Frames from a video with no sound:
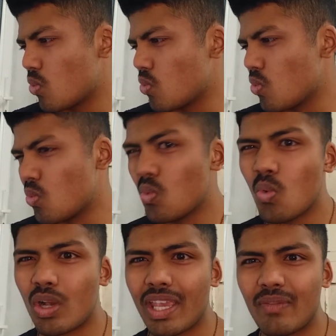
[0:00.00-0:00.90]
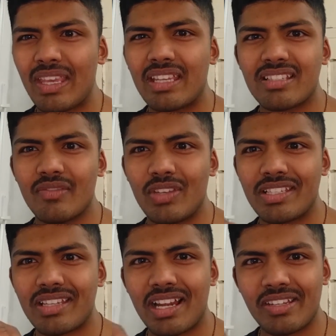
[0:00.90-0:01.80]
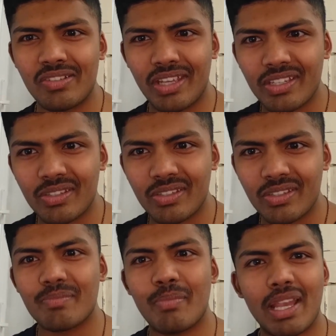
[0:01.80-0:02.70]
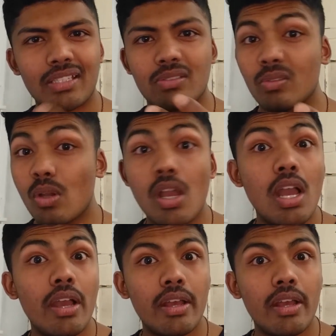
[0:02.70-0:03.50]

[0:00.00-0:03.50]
Ooh, okay, we we starting to get to this back to